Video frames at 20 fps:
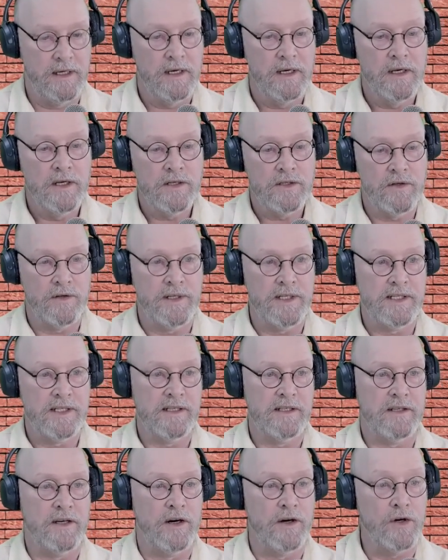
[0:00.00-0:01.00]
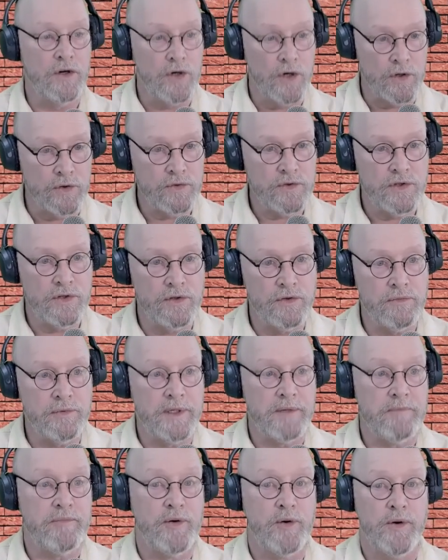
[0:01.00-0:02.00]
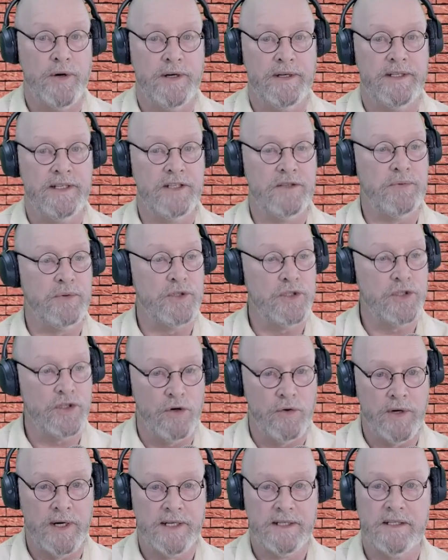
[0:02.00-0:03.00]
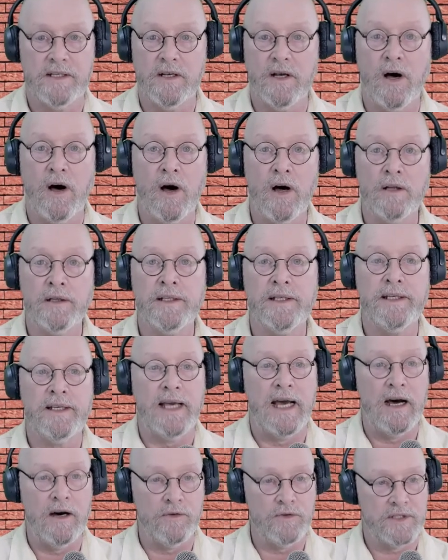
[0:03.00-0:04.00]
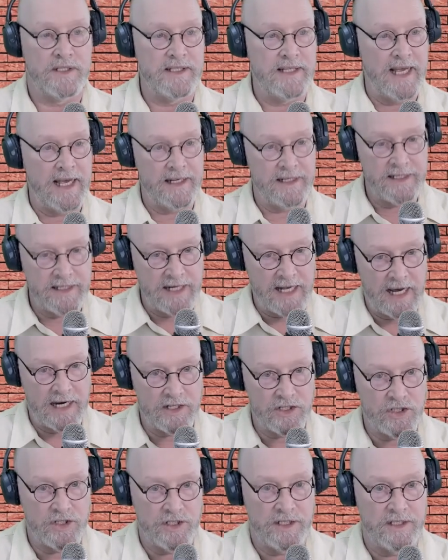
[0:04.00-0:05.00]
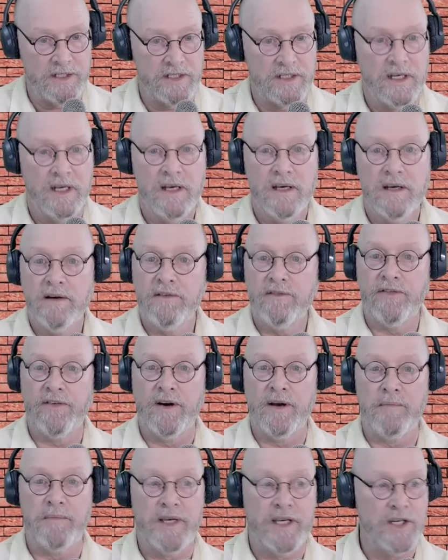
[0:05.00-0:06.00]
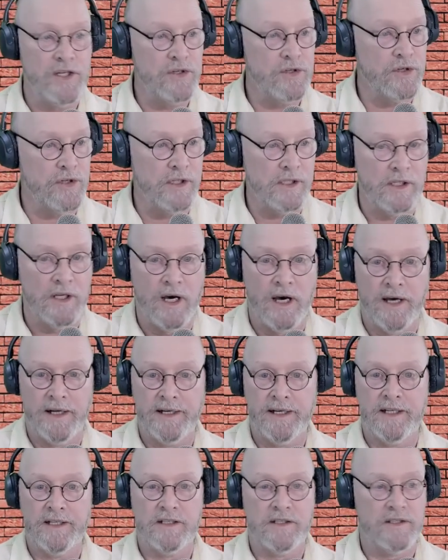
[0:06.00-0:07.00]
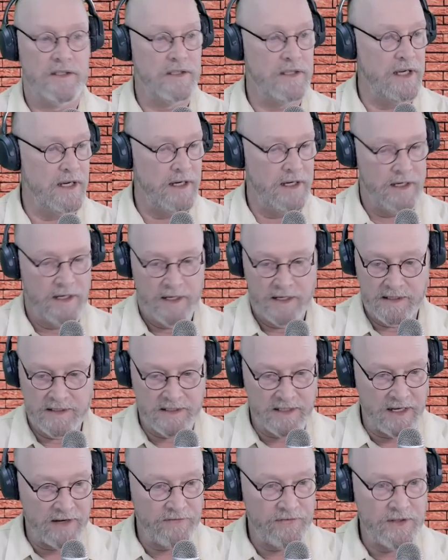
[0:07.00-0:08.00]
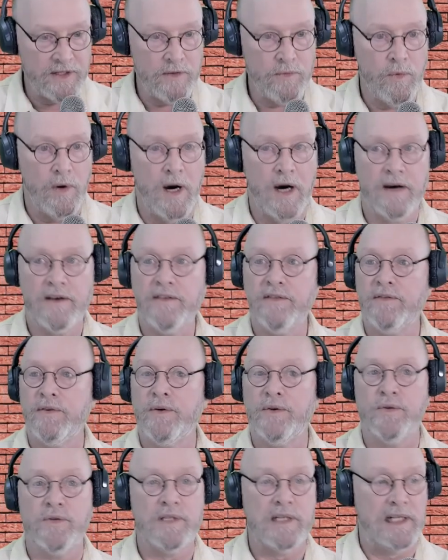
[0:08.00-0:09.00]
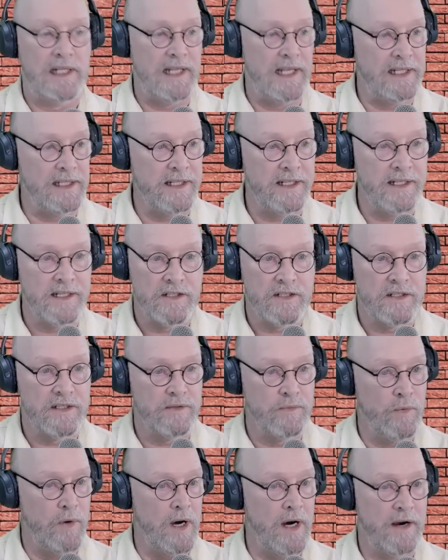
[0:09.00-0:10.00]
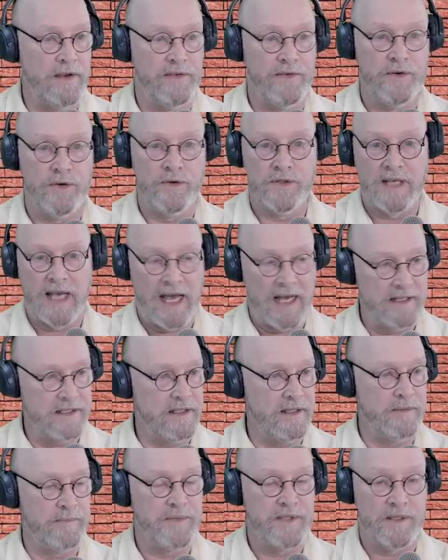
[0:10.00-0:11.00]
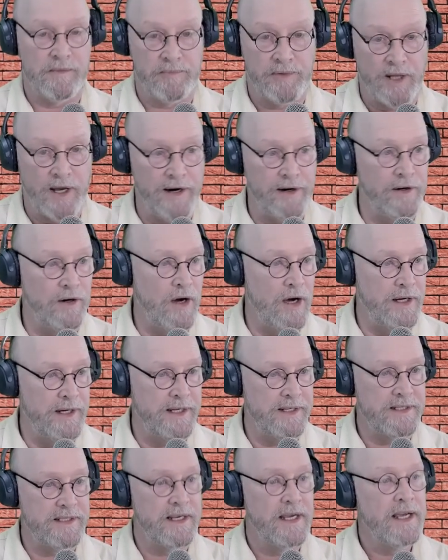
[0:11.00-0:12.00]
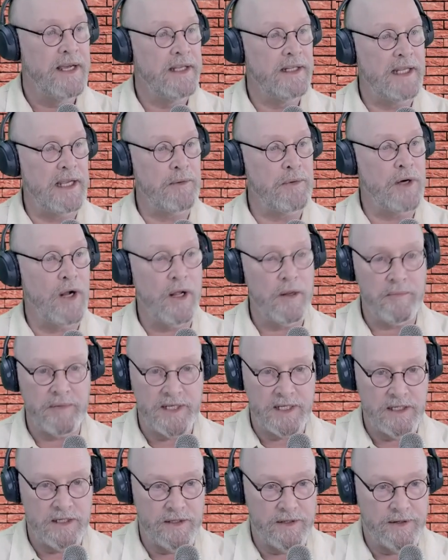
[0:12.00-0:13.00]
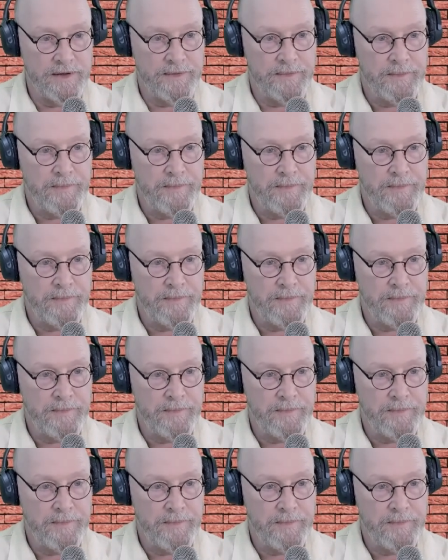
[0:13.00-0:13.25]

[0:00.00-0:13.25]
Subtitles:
So this is our go-to report. This will show us all the outstanding actions from internal audits, safety walkthroughs, cleanliness walkthroughs, HACCP, supplier audits. They would all be here.